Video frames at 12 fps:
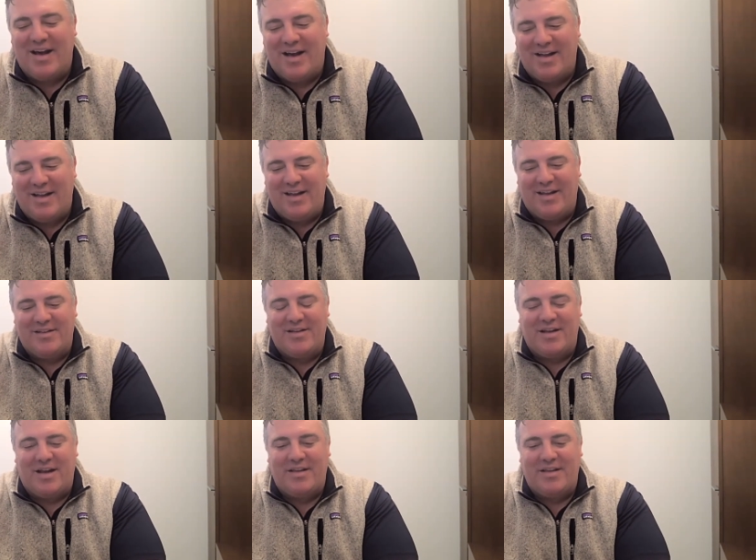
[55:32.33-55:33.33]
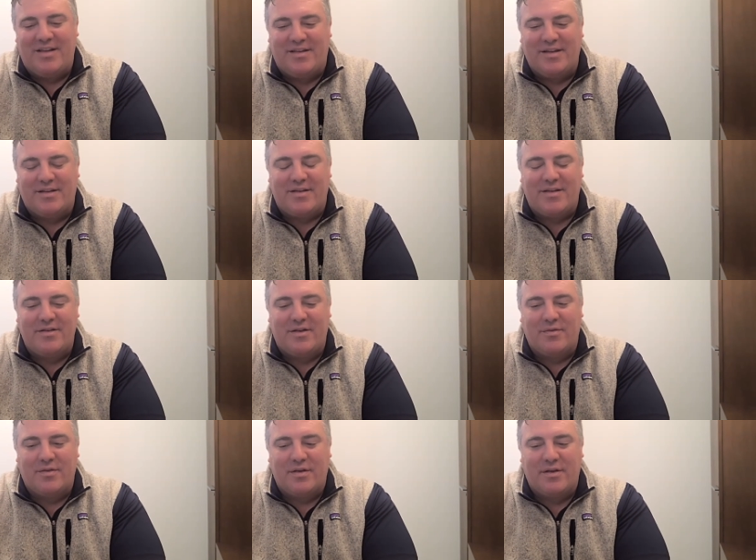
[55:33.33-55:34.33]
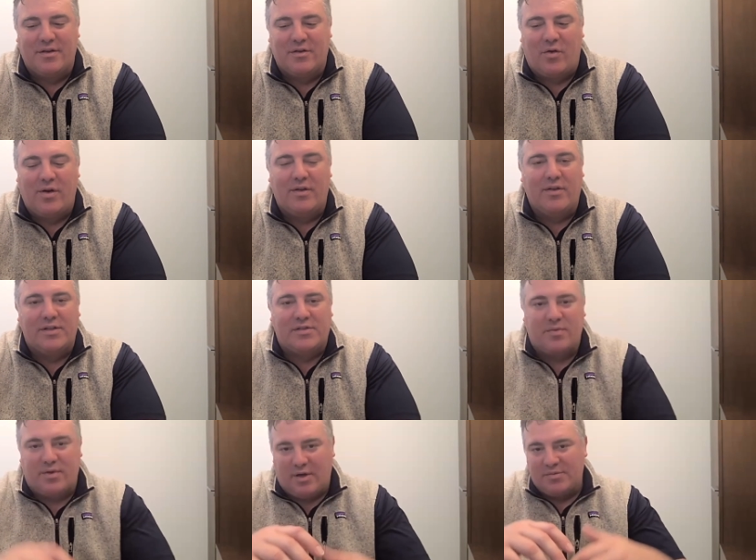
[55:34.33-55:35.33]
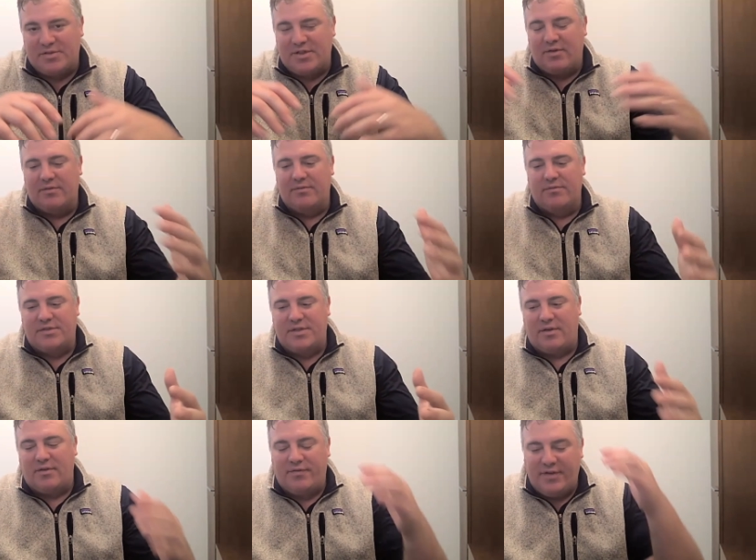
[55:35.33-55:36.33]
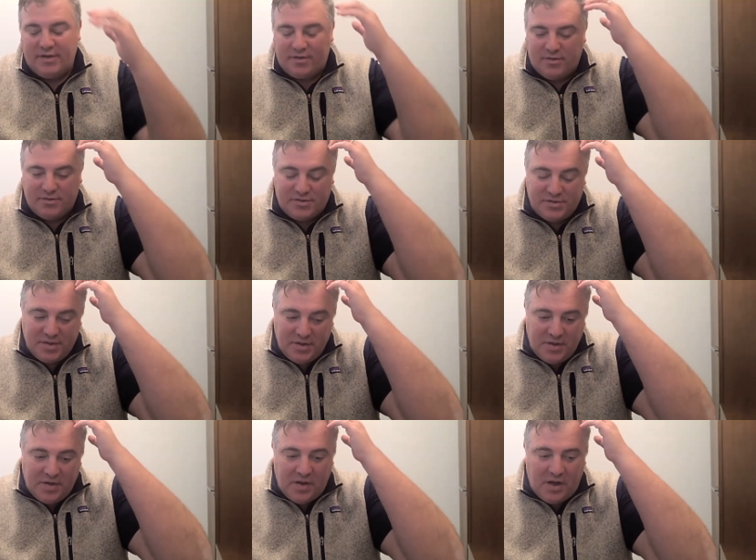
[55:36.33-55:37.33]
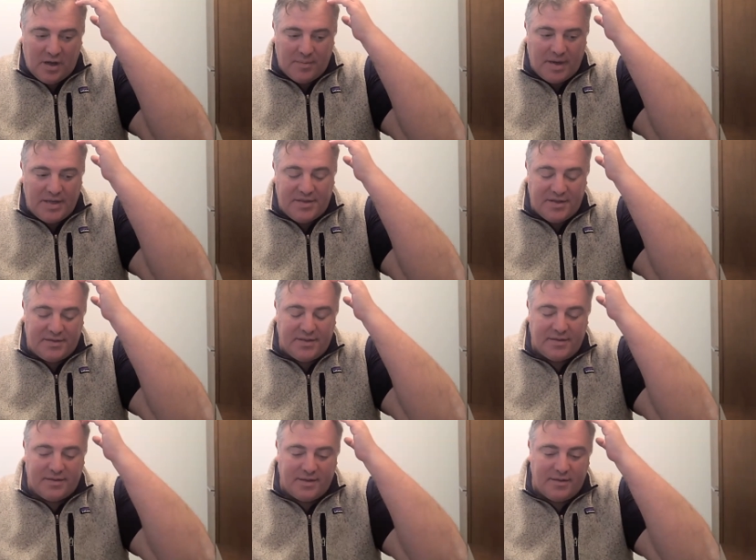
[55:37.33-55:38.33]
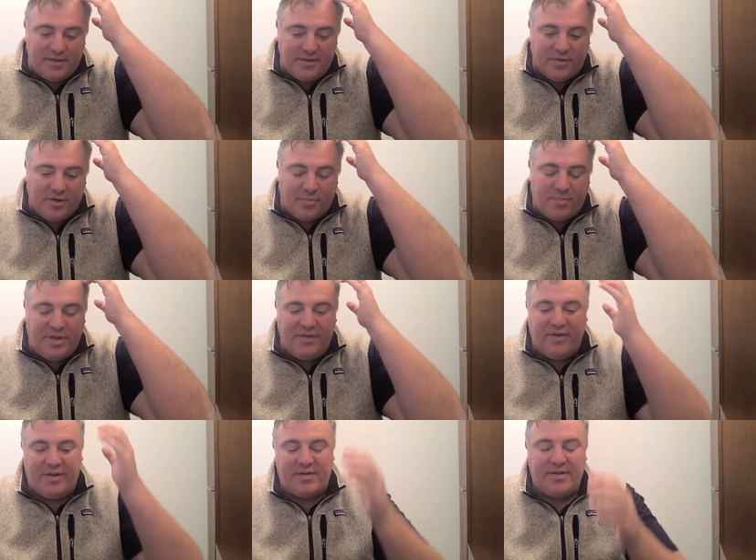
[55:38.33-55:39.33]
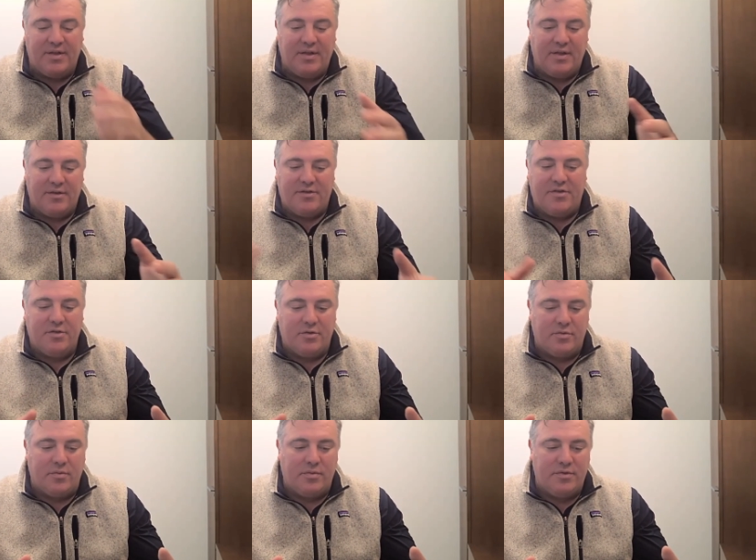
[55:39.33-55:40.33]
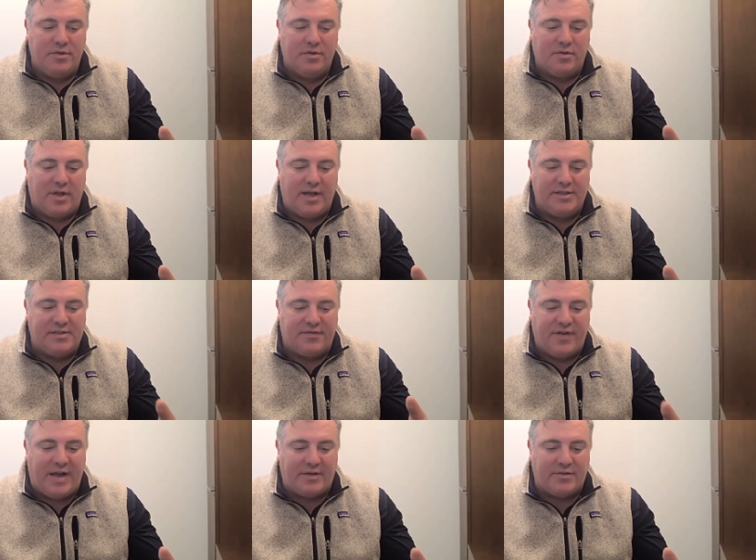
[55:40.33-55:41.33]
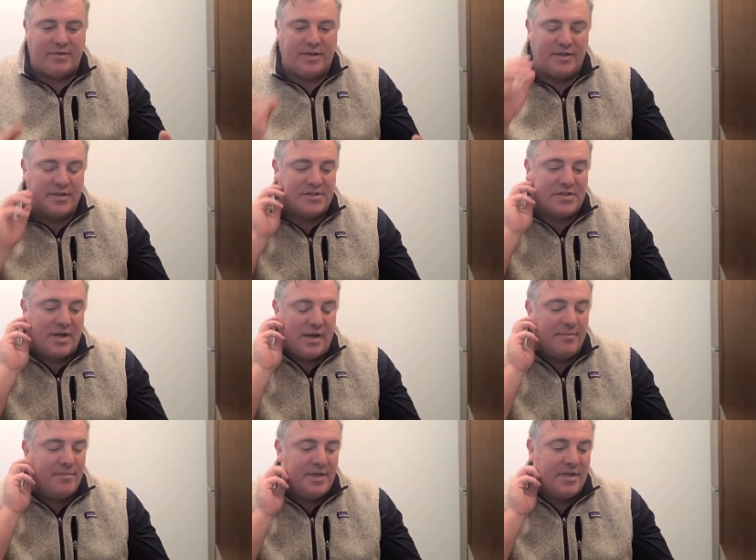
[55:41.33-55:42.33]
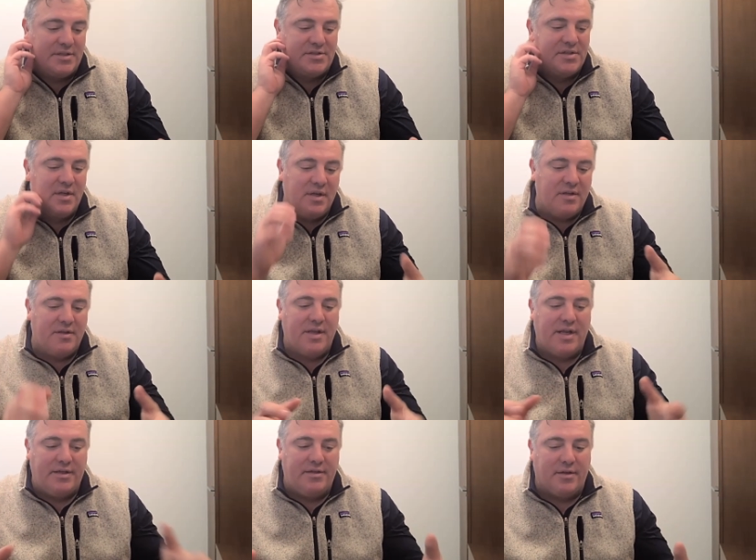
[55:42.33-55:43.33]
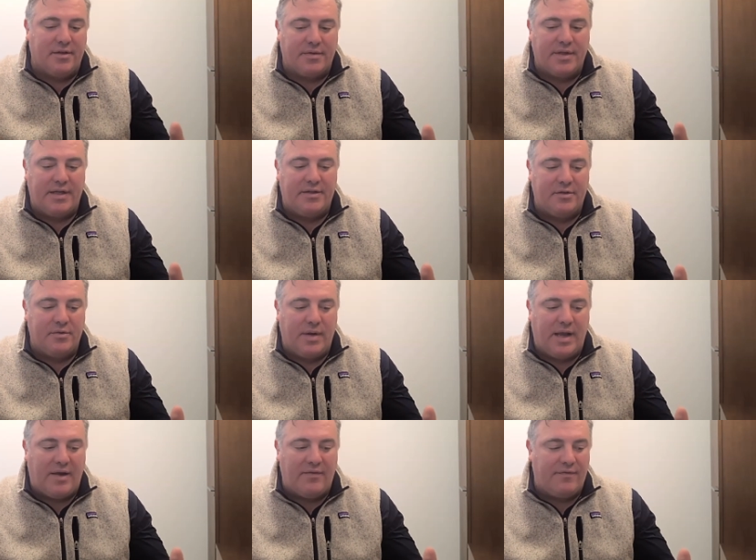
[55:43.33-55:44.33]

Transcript: and I think that, the loyalists will help sell the vehicles. I think that, their pivot to utilize the factory at this time, because they do have,